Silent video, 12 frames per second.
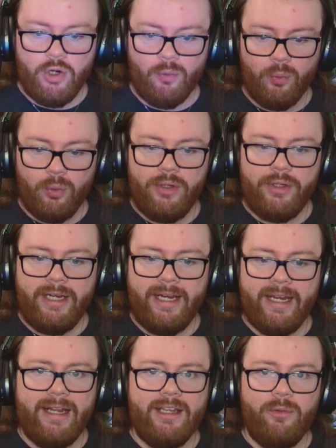we're looking
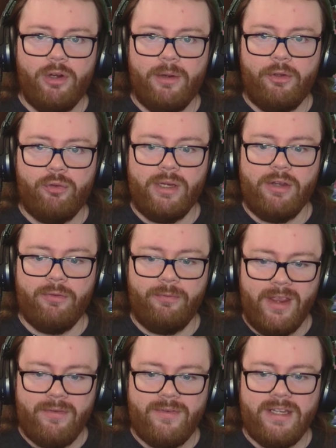at anywhere between
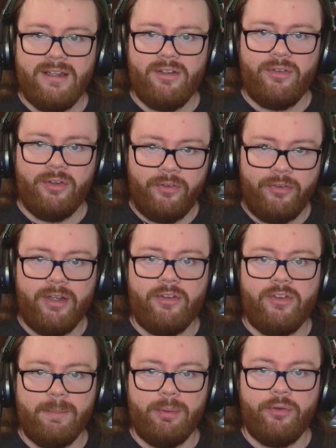50 to
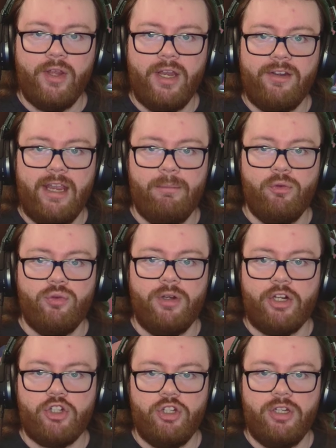60% damage reduction.